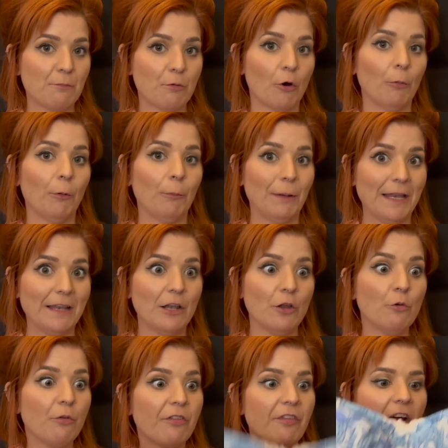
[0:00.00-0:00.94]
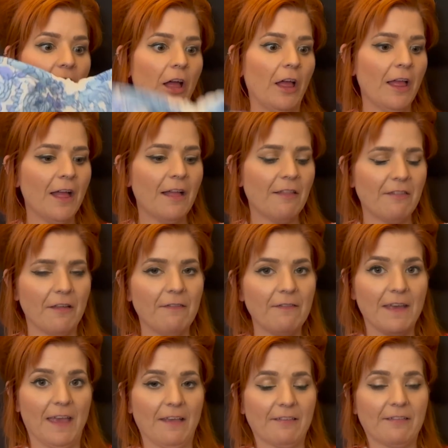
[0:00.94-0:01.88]
probably looser than
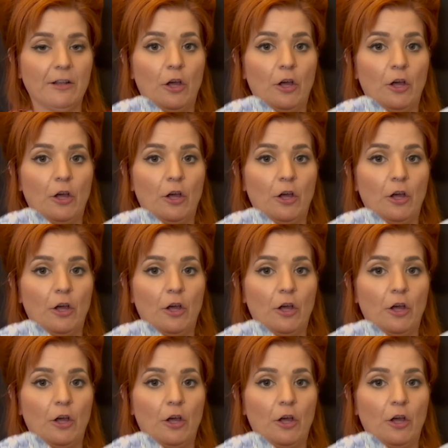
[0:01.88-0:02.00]
this.